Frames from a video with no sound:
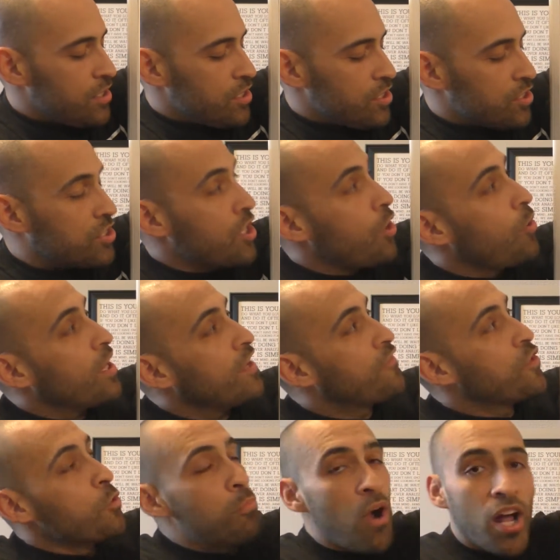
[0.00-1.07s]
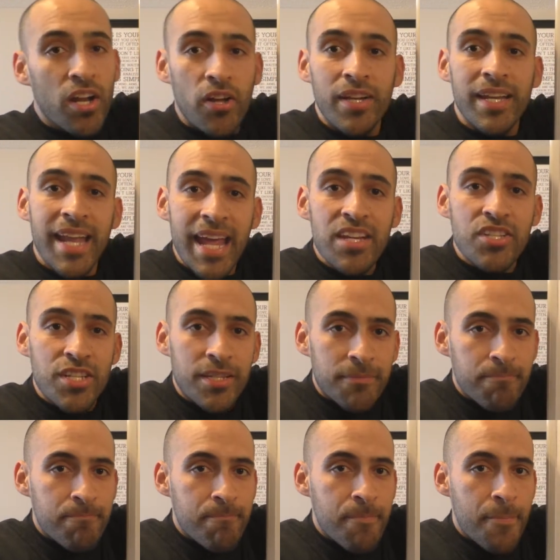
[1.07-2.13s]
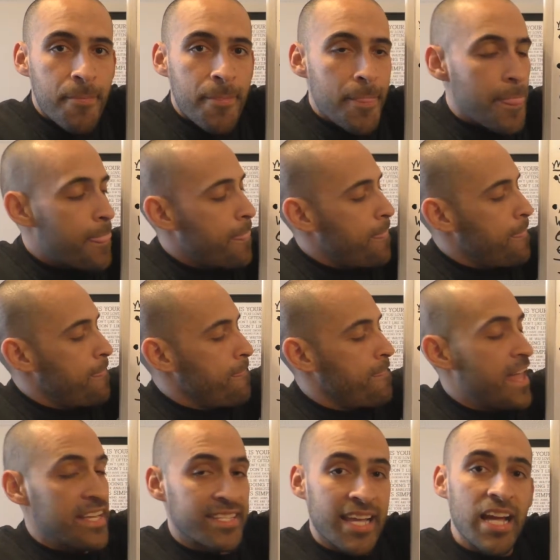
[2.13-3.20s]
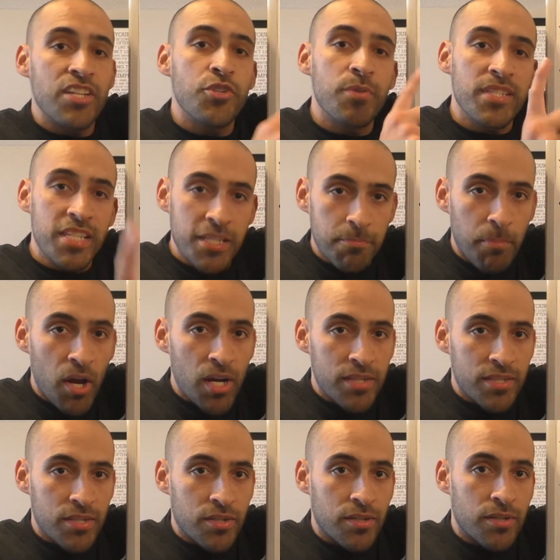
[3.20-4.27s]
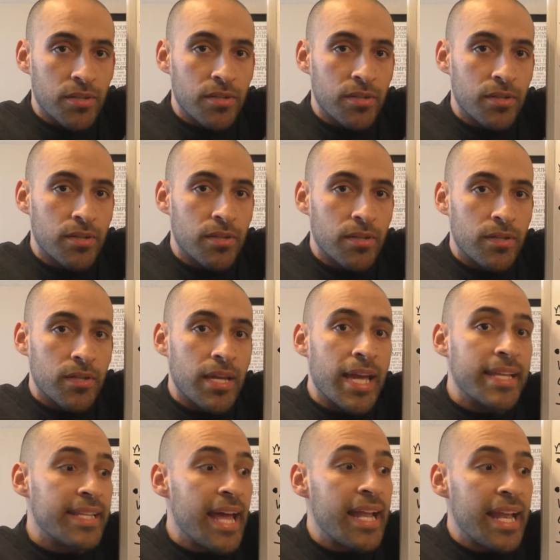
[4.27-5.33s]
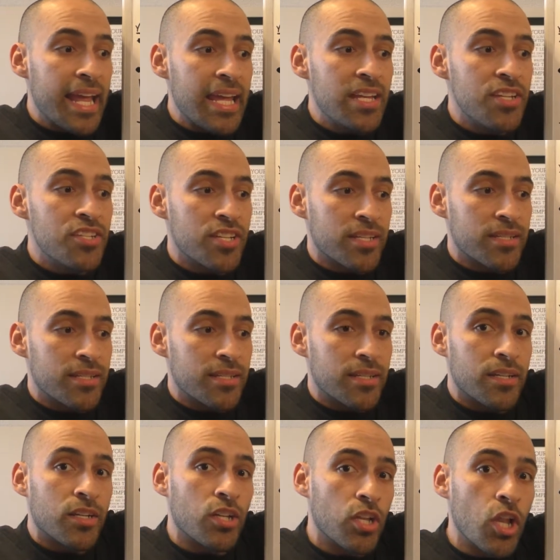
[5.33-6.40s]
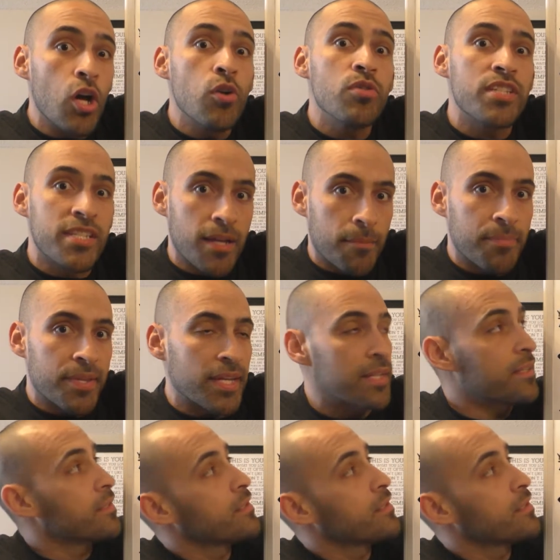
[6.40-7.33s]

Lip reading: So if you brought on an agent that signed you as a sponsor, and that agent closed something,